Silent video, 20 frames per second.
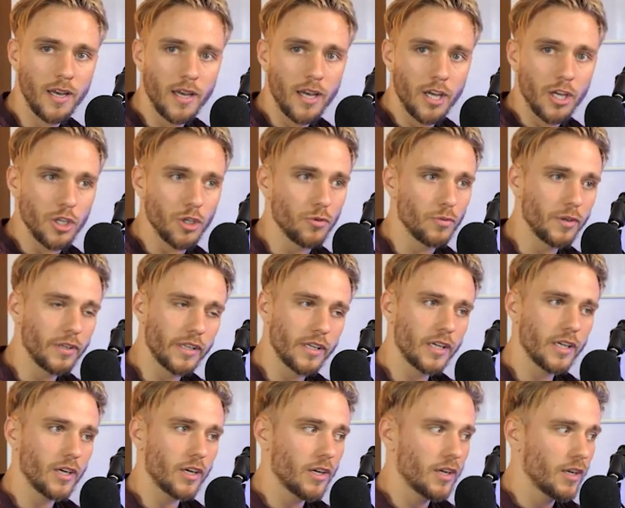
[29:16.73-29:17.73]
You
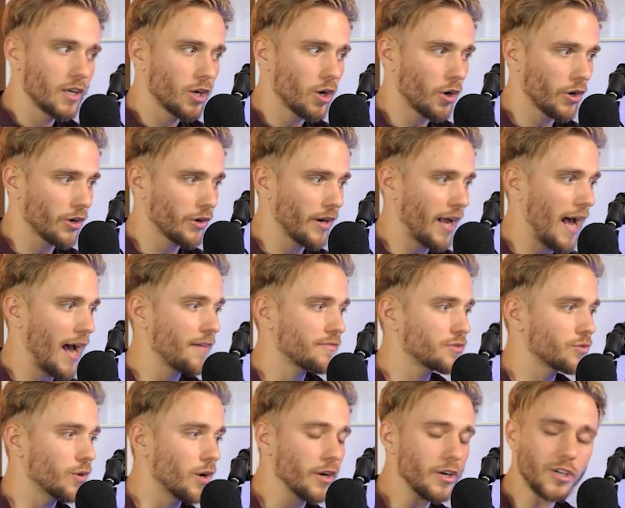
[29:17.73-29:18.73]
really are going to have
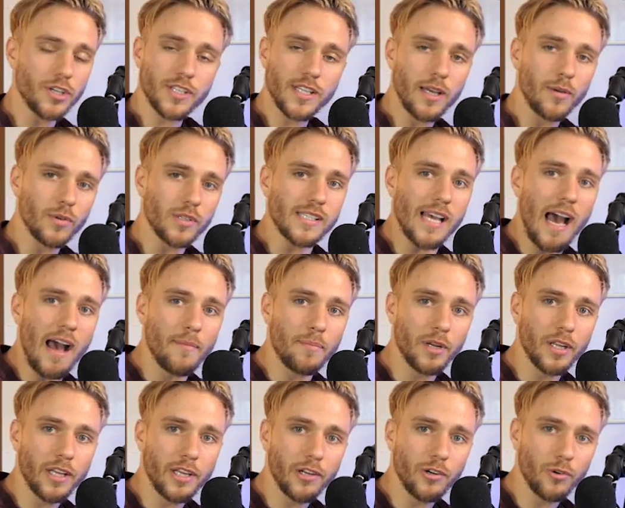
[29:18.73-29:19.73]
to understand what's
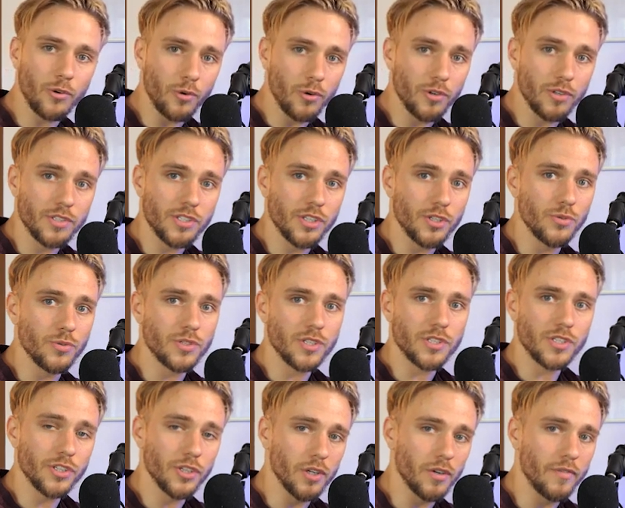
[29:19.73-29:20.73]
happening here in order to use it
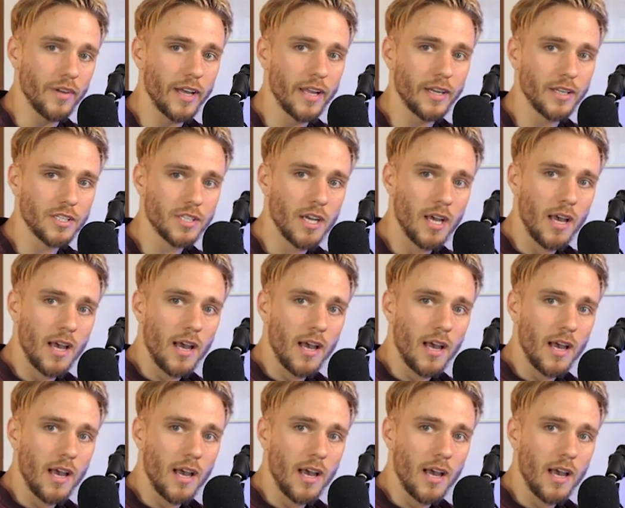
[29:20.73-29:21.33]
to your advantage.